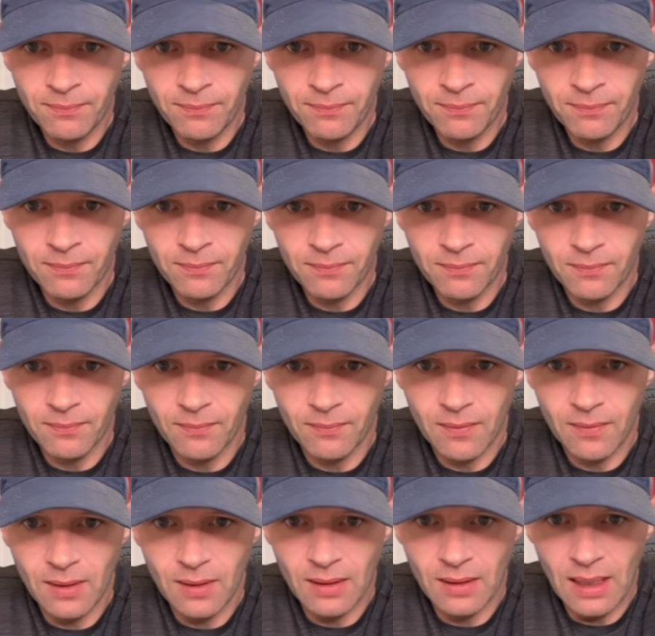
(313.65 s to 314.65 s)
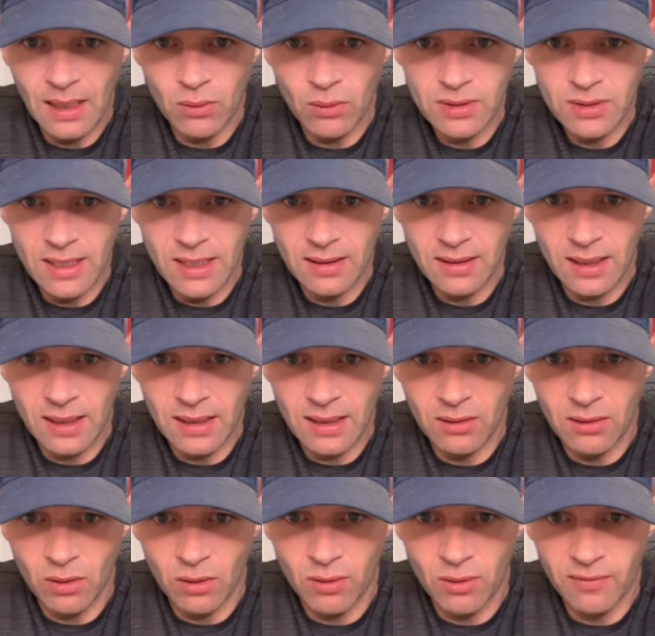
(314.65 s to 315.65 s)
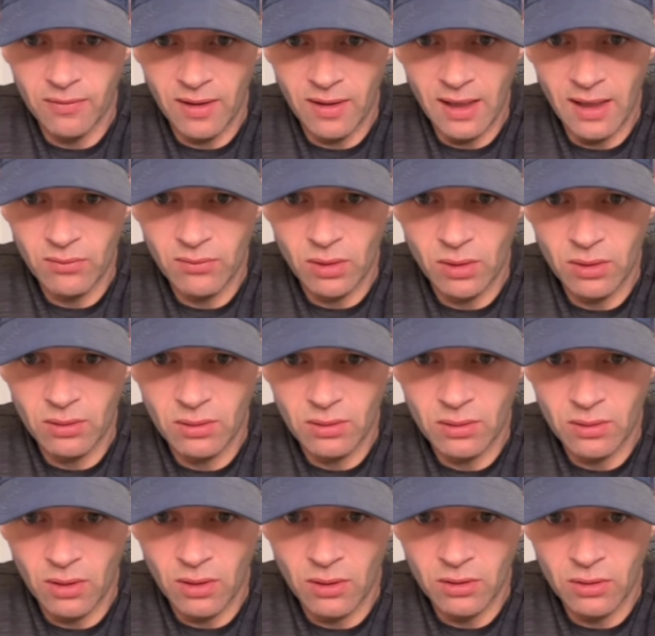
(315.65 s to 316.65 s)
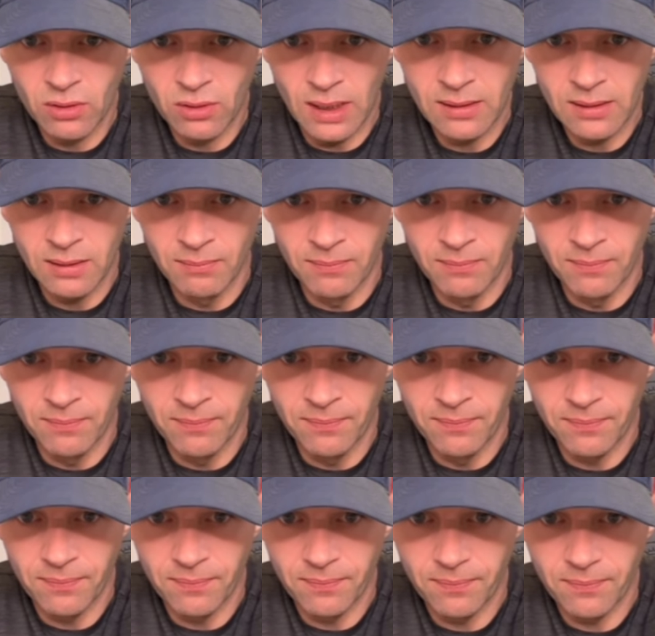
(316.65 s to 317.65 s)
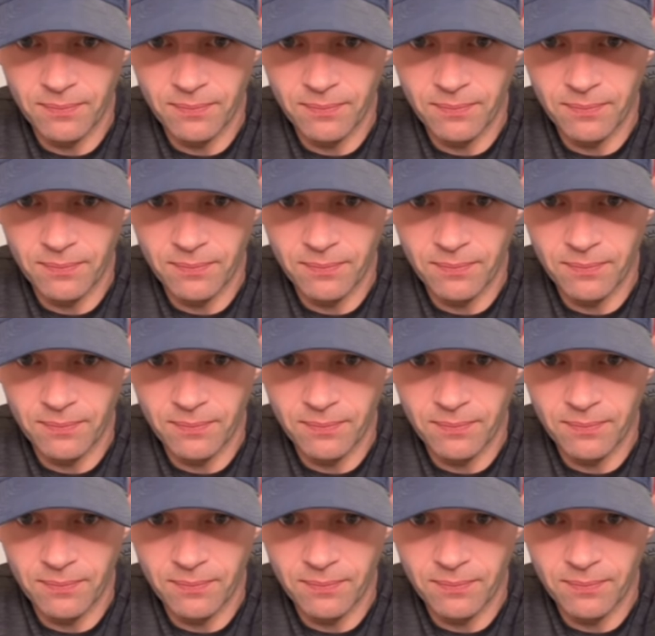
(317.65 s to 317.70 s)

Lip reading: Now Denla, 0151. Good on you, lad.